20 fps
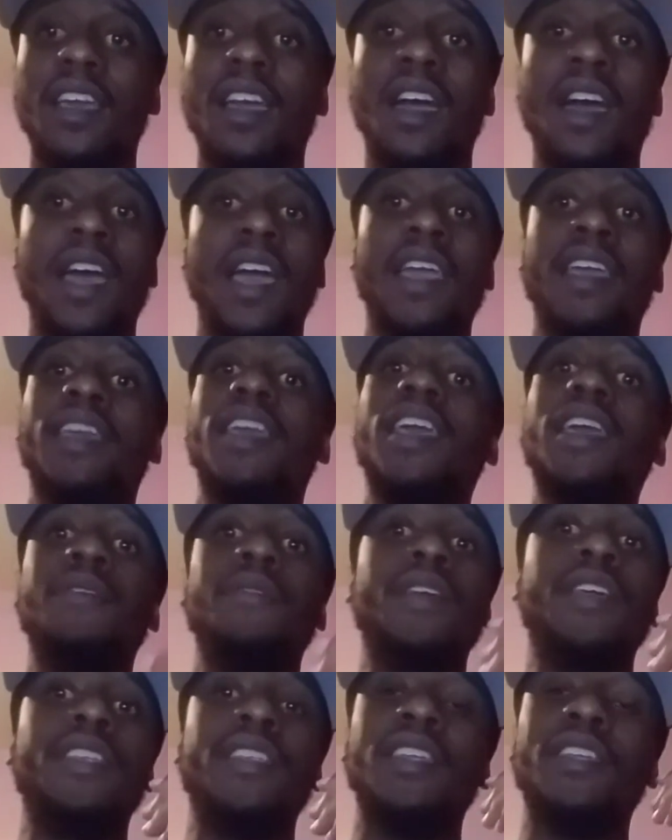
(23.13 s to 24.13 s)
All right,
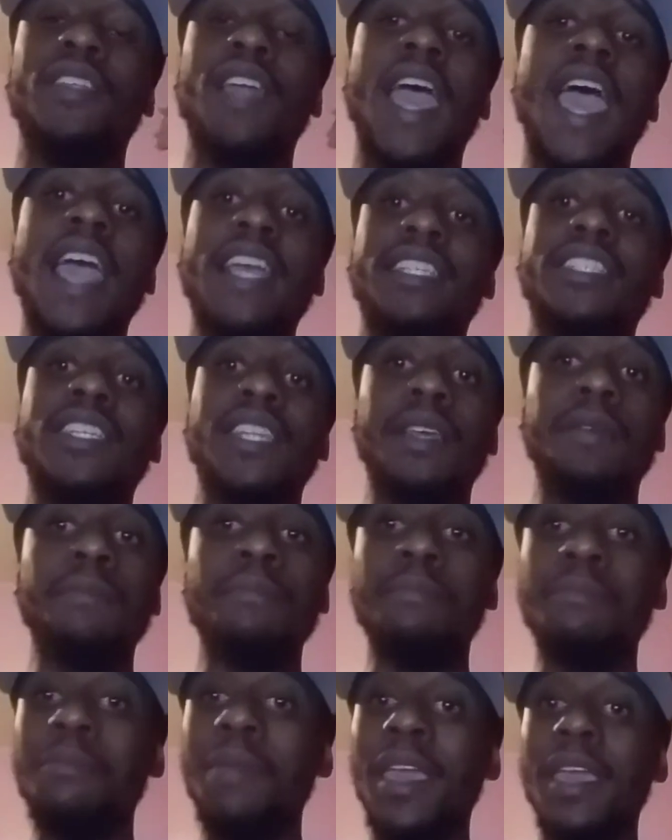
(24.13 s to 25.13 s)
it, it actually
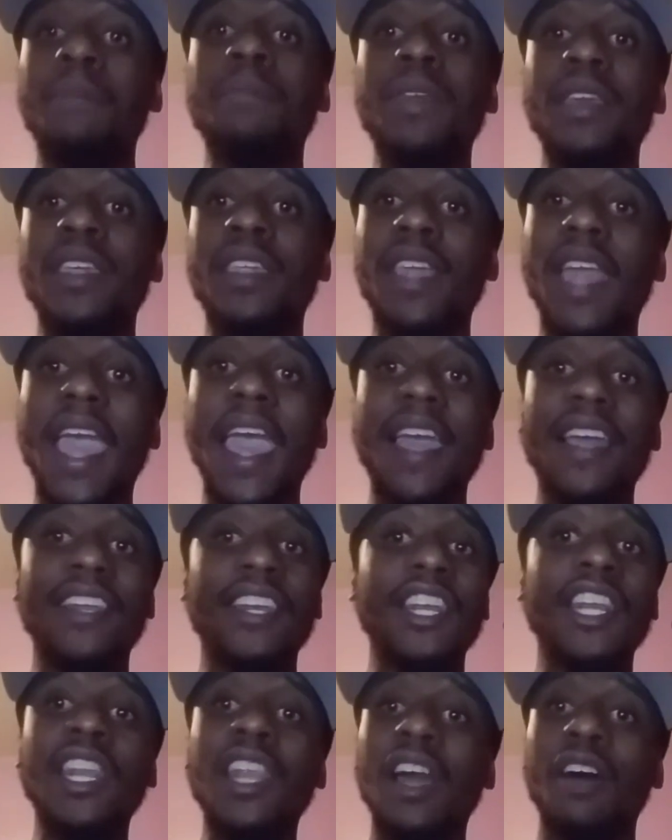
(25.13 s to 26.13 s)
made me
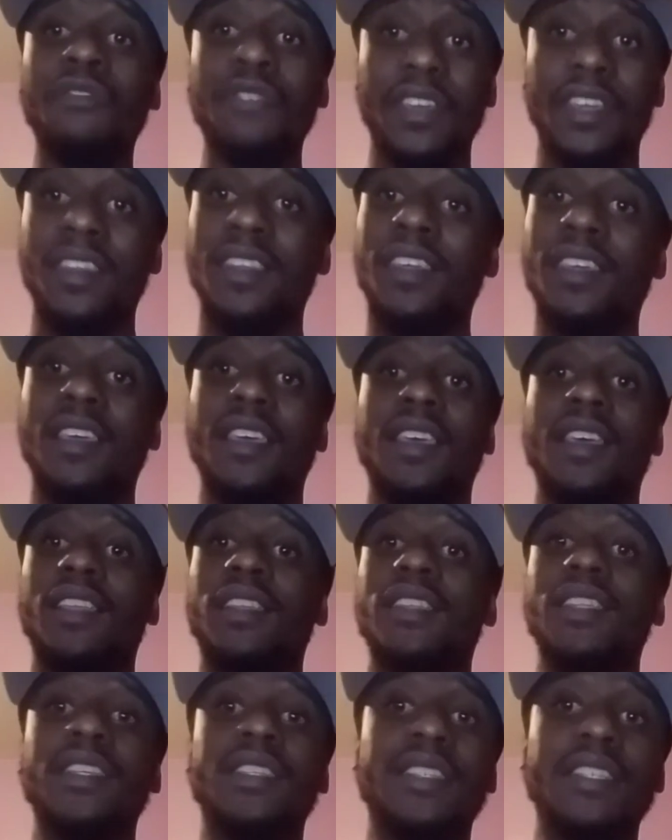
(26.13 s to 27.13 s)
love it.
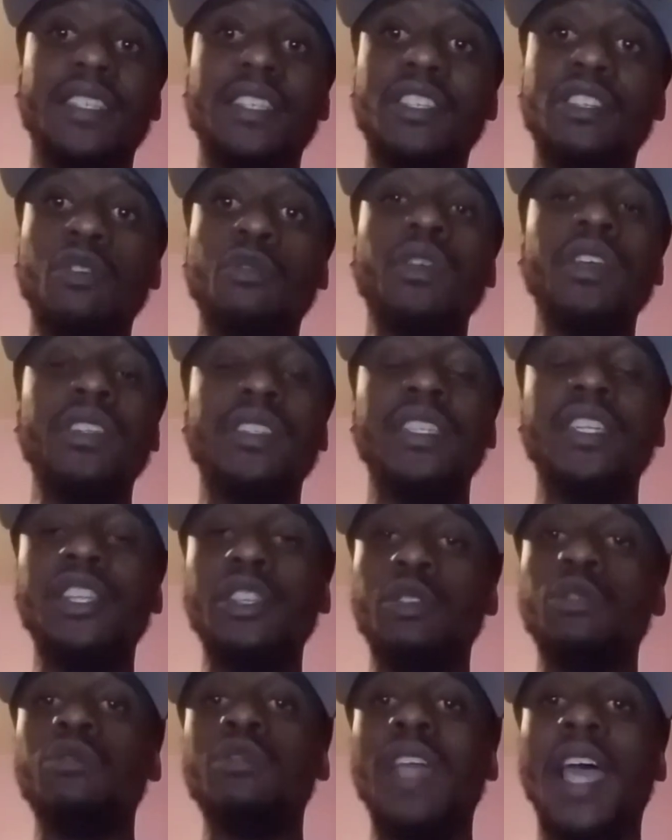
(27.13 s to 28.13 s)
This is so easy to
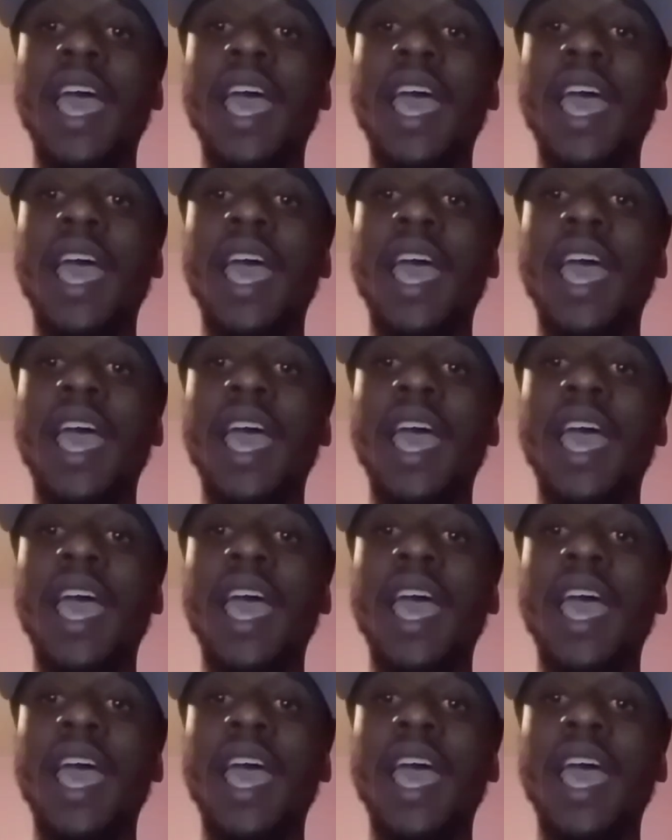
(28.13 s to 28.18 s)
use.